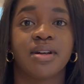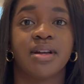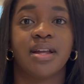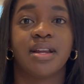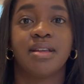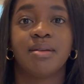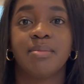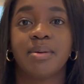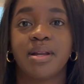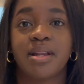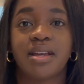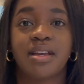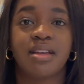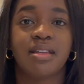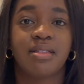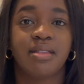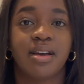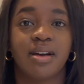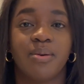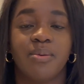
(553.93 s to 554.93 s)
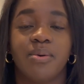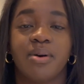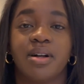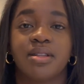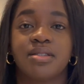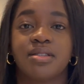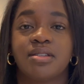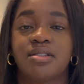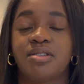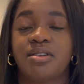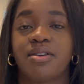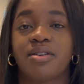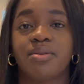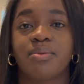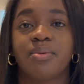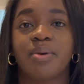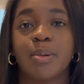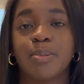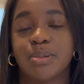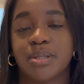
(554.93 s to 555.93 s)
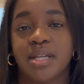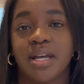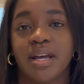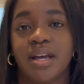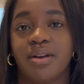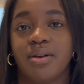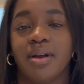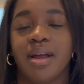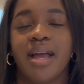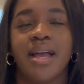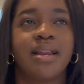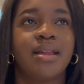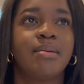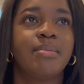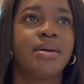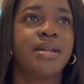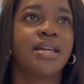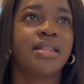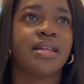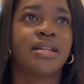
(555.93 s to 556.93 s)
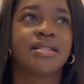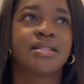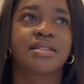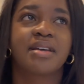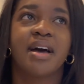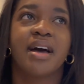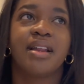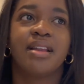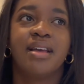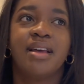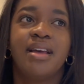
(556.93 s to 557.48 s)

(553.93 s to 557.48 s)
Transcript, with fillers: anybody that wants to start a website or anybody that's got